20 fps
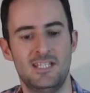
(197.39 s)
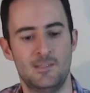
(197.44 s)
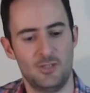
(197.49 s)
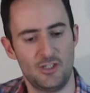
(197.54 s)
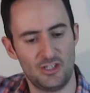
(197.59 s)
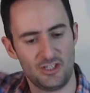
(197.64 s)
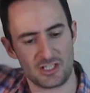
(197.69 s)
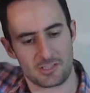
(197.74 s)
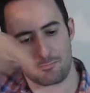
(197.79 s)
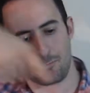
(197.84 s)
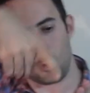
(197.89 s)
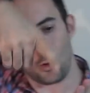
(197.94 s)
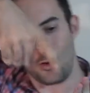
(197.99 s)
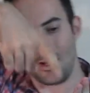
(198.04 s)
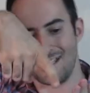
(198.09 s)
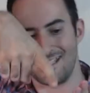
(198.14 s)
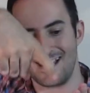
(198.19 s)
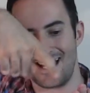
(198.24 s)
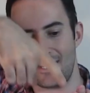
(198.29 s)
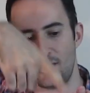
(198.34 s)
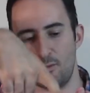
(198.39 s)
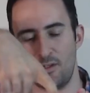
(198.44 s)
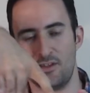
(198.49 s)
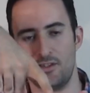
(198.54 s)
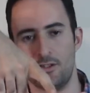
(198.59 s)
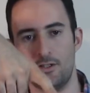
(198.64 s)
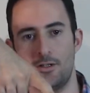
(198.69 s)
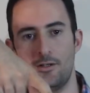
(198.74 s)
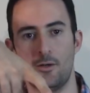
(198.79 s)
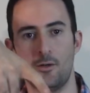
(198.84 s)
You can just point at it with
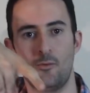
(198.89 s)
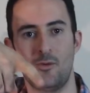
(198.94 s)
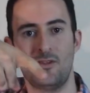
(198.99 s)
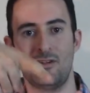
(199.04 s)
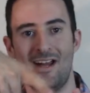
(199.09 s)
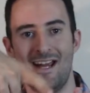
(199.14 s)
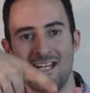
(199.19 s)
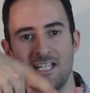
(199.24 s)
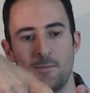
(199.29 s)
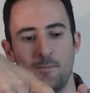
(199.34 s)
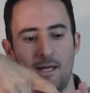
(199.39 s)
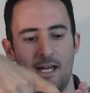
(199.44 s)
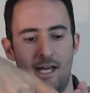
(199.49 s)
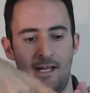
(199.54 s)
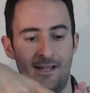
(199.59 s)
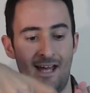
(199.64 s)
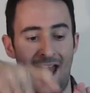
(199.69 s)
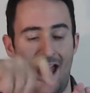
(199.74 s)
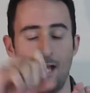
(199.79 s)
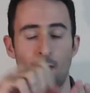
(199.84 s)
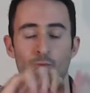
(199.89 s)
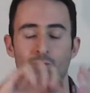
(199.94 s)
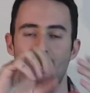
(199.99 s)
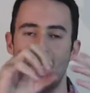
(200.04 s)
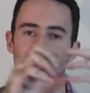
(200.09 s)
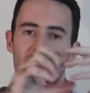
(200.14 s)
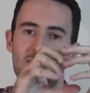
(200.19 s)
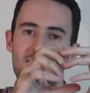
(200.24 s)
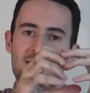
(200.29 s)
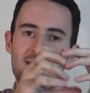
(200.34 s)
your S Pen, and it will
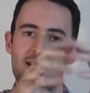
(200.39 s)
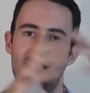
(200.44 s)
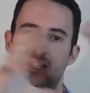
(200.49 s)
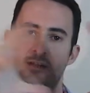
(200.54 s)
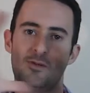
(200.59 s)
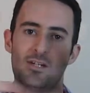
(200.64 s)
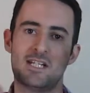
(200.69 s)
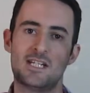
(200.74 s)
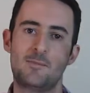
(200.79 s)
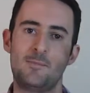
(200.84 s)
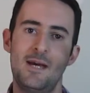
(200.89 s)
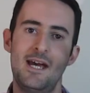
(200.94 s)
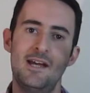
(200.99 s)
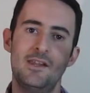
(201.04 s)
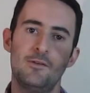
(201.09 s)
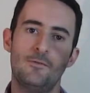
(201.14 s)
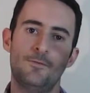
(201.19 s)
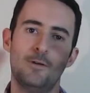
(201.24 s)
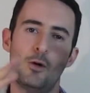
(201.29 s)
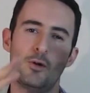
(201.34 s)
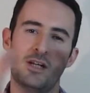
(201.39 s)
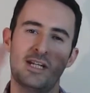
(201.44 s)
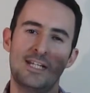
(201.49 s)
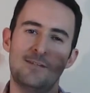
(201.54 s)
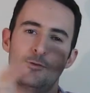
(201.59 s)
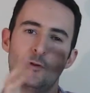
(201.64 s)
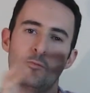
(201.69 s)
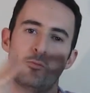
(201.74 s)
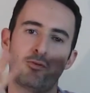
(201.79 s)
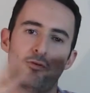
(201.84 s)
actually start to expand the folder and give
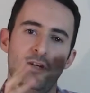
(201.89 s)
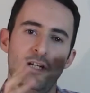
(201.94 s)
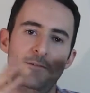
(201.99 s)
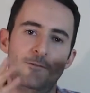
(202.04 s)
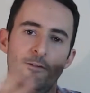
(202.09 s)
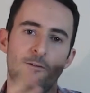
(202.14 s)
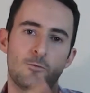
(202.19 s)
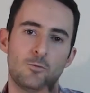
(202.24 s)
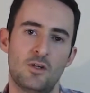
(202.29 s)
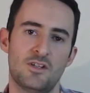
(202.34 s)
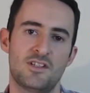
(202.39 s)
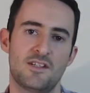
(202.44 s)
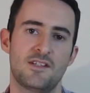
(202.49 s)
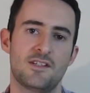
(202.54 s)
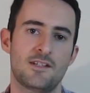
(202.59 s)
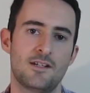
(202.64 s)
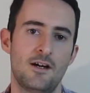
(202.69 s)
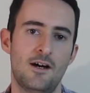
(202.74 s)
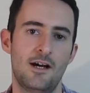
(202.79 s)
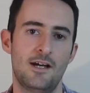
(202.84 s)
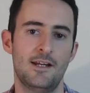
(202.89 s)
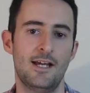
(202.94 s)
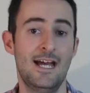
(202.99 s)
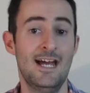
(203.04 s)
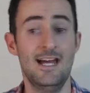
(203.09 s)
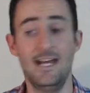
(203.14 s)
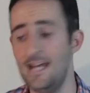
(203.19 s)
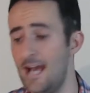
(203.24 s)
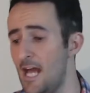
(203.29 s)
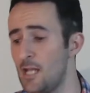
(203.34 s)
you a preview of what's inside.
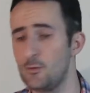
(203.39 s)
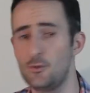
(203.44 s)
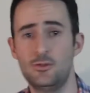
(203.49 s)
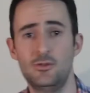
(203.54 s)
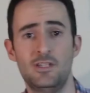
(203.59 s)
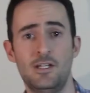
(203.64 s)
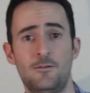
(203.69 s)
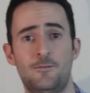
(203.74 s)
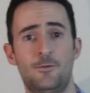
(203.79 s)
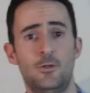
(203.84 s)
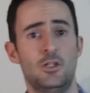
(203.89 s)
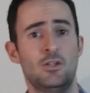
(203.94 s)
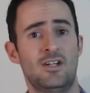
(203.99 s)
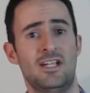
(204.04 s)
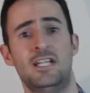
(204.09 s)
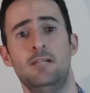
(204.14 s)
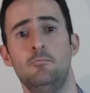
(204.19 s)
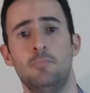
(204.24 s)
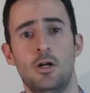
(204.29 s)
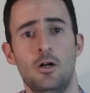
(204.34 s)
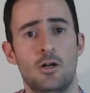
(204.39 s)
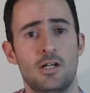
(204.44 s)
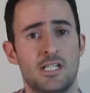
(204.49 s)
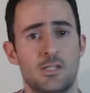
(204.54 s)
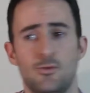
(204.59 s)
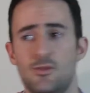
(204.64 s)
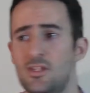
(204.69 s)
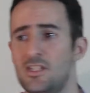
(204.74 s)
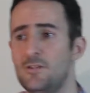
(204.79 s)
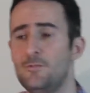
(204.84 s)
And it'll do that for your inbox,
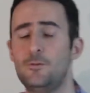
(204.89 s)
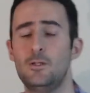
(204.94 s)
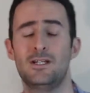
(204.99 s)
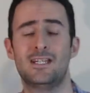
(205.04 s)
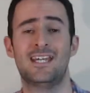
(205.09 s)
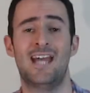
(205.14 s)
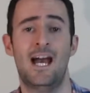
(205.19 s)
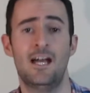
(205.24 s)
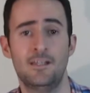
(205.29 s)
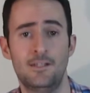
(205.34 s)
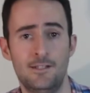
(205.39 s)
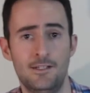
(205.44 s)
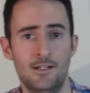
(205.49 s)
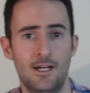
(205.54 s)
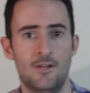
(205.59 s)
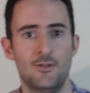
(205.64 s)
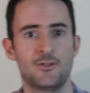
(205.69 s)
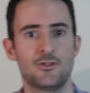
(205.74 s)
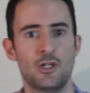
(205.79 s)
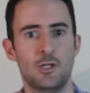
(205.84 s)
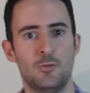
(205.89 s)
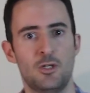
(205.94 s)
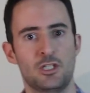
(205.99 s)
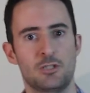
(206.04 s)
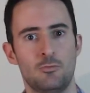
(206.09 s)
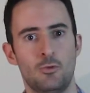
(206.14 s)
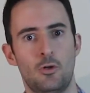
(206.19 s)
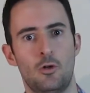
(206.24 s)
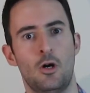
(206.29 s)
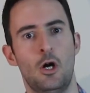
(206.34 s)
it'll do that for your calendar, and so much
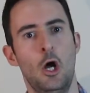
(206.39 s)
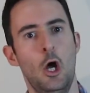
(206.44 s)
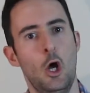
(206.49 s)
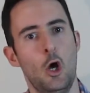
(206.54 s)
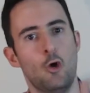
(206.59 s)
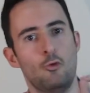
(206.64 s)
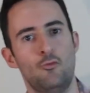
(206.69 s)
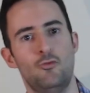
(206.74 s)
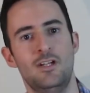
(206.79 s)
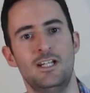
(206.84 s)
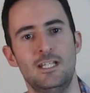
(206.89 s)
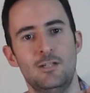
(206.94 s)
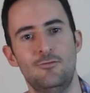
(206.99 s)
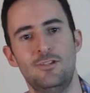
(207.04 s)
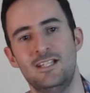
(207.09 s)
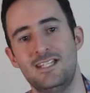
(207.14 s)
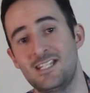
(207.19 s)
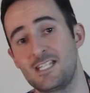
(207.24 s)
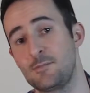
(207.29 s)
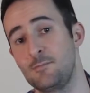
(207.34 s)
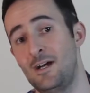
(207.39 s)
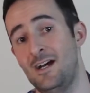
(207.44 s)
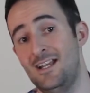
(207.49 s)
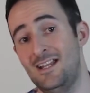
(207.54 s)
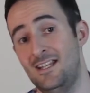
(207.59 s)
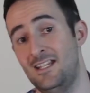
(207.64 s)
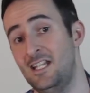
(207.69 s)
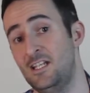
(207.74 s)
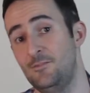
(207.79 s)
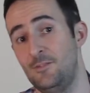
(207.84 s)
more. Really, really smart
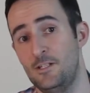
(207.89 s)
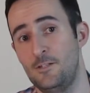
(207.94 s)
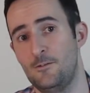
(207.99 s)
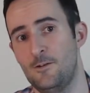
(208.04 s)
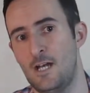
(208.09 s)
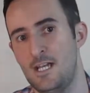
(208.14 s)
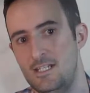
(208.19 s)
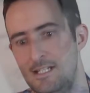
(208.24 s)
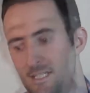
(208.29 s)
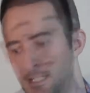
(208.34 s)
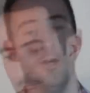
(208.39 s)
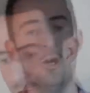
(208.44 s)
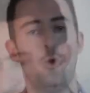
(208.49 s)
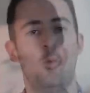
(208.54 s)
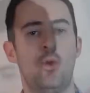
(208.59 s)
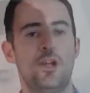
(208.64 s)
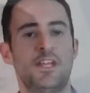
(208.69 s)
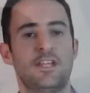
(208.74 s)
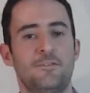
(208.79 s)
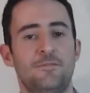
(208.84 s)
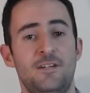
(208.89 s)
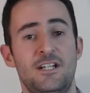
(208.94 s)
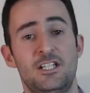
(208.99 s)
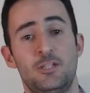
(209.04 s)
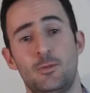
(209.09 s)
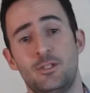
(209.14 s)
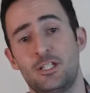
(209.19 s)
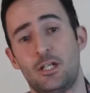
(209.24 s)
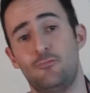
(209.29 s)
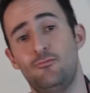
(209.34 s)
and innovative idea. One other feature
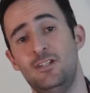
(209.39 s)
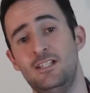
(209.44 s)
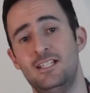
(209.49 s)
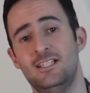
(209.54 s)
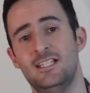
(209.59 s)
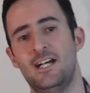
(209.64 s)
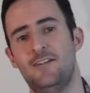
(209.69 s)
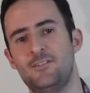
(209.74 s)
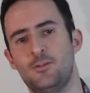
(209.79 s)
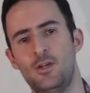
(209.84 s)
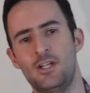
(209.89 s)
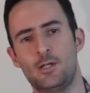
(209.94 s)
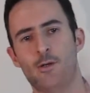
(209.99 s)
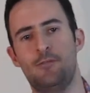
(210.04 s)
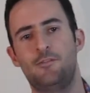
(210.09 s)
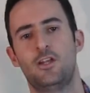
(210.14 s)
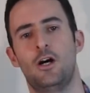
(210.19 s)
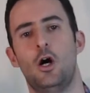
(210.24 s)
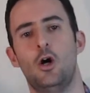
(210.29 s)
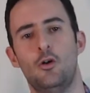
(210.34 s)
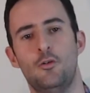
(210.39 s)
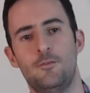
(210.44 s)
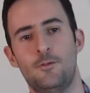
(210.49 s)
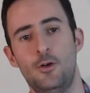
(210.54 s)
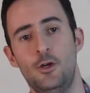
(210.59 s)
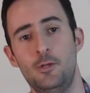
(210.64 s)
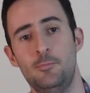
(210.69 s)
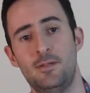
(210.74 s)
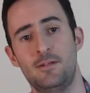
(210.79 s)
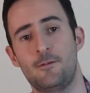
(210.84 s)
which I really loved, I won't go over the whole
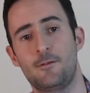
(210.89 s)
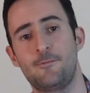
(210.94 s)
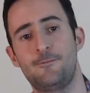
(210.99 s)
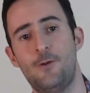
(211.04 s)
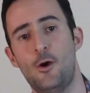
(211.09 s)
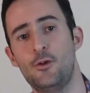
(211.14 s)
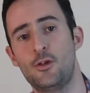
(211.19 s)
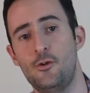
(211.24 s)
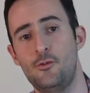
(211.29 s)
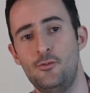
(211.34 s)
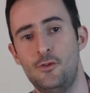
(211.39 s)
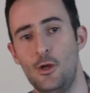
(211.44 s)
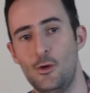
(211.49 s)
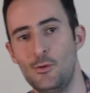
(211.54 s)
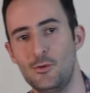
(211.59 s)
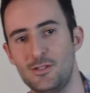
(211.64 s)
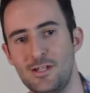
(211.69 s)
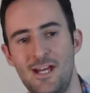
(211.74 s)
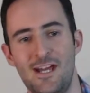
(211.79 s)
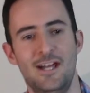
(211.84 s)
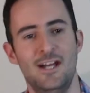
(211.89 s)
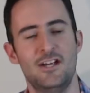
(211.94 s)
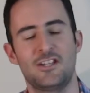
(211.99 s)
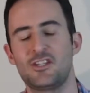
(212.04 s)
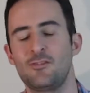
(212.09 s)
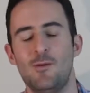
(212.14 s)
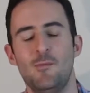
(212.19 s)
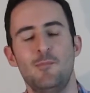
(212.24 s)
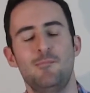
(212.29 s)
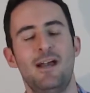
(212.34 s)
phone, but Photo Note. So
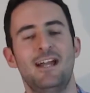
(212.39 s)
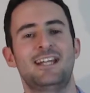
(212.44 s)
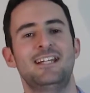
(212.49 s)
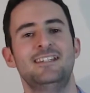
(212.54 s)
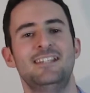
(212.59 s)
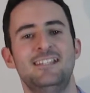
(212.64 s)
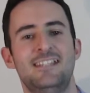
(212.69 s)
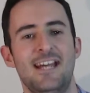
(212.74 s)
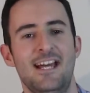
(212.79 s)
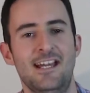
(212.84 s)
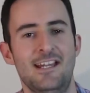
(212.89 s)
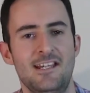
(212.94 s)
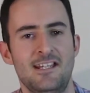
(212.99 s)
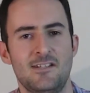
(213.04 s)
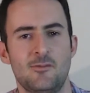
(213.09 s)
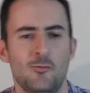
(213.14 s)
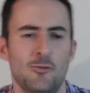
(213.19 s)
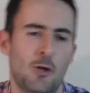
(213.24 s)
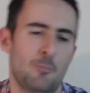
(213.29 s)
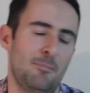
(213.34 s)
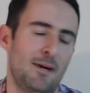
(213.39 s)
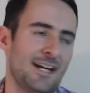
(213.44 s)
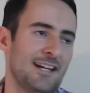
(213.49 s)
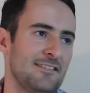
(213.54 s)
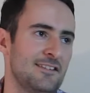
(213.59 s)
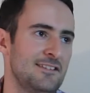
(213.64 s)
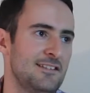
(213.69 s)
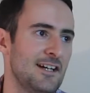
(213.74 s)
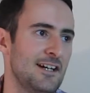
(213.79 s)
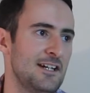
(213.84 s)
remember back in the days, well not back in
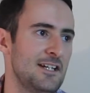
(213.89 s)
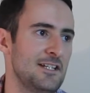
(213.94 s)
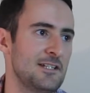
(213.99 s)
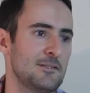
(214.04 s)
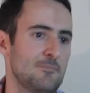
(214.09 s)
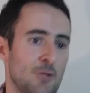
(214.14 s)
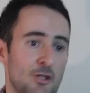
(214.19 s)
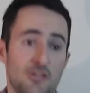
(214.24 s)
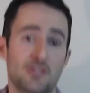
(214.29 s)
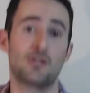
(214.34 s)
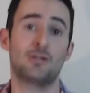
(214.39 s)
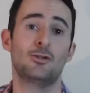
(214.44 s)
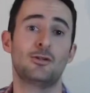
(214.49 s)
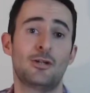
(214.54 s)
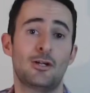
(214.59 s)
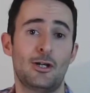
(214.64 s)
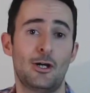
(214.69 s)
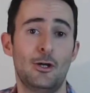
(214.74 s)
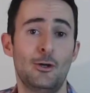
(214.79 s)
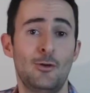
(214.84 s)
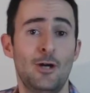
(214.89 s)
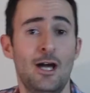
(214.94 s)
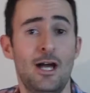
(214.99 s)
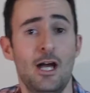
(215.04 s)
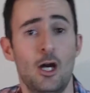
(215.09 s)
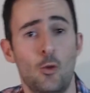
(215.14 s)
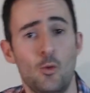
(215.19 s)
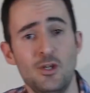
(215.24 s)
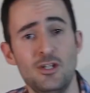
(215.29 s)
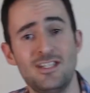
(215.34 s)
the days, not so long ago,
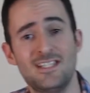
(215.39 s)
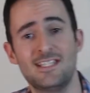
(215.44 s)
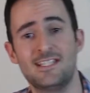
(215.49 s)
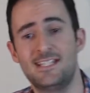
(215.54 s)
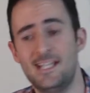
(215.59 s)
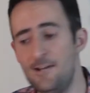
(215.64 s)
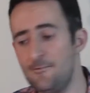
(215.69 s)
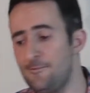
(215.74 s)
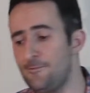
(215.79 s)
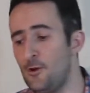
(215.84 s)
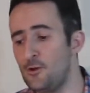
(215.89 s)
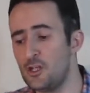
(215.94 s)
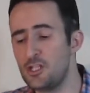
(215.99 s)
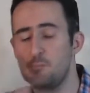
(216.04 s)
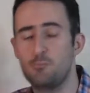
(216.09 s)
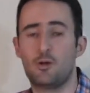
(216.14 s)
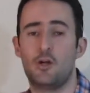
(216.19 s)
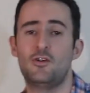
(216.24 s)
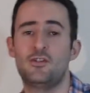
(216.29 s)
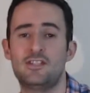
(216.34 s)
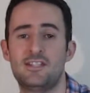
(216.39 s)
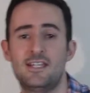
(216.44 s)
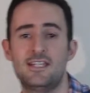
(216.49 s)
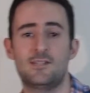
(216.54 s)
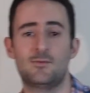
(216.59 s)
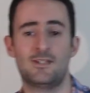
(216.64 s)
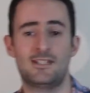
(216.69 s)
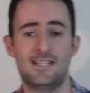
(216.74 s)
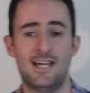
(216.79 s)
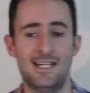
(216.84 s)
we used to get photos processed,
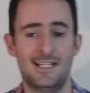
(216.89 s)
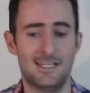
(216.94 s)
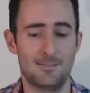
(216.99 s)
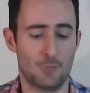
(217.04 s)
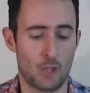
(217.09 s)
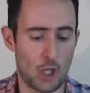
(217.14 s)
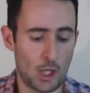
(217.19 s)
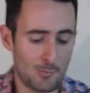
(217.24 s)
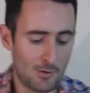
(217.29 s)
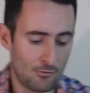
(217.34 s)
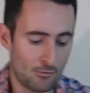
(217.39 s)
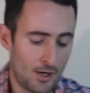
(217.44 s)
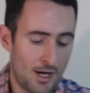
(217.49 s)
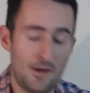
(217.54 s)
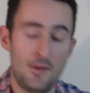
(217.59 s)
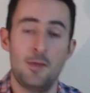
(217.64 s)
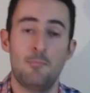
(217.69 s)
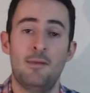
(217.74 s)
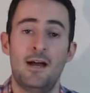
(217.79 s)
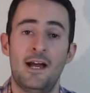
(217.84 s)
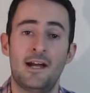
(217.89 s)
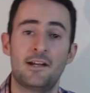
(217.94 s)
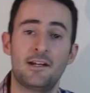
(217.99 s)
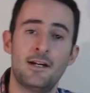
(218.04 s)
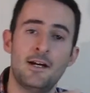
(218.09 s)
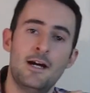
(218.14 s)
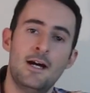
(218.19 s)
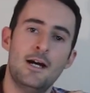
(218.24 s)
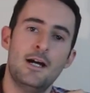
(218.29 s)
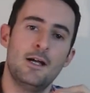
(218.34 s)
we'd take them home, we'd write on the back,
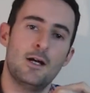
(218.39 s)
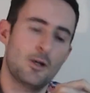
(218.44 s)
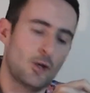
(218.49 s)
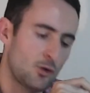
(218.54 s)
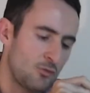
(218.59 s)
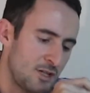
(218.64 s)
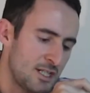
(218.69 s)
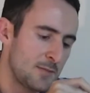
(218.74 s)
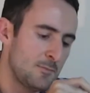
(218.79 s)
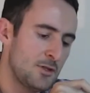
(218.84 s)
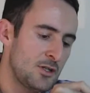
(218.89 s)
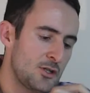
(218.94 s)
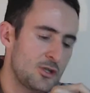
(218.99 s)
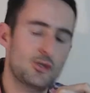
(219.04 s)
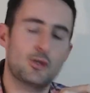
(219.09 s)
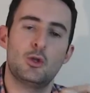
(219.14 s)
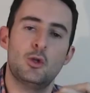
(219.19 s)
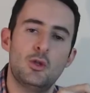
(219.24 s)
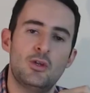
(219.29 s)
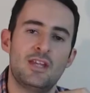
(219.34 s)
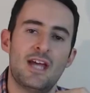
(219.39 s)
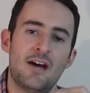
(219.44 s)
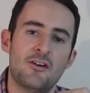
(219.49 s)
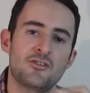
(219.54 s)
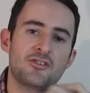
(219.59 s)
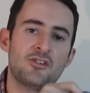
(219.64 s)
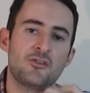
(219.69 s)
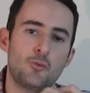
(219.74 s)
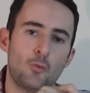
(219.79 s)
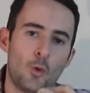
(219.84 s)
Christmas
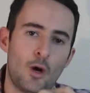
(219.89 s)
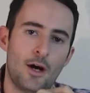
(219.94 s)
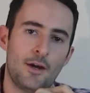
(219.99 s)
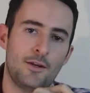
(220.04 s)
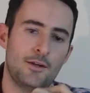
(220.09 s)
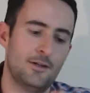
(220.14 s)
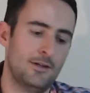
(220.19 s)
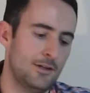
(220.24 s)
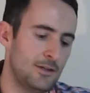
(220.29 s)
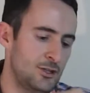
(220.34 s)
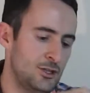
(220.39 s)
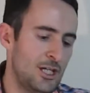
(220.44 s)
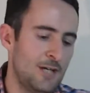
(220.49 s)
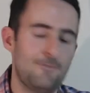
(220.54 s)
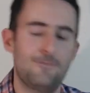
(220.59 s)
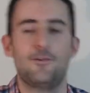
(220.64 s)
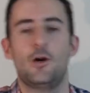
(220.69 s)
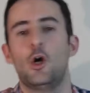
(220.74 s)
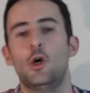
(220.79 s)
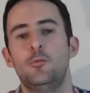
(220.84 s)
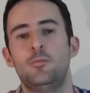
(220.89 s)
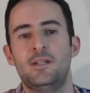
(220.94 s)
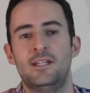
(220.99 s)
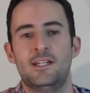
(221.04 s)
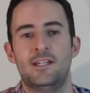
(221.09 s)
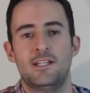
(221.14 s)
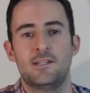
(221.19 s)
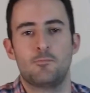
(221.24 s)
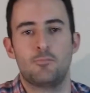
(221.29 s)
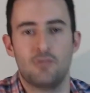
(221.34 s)
2001, Jeff opening
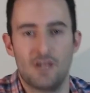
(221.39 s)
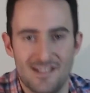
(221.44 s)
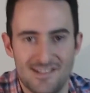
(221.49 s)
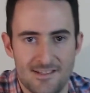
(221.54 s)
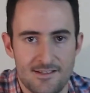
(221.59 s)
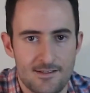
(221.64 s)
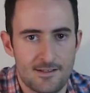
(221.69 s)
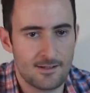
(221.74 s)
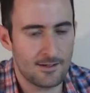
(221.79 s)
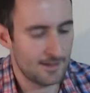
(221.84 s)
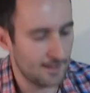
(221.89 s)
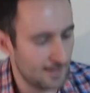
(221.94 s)
his present.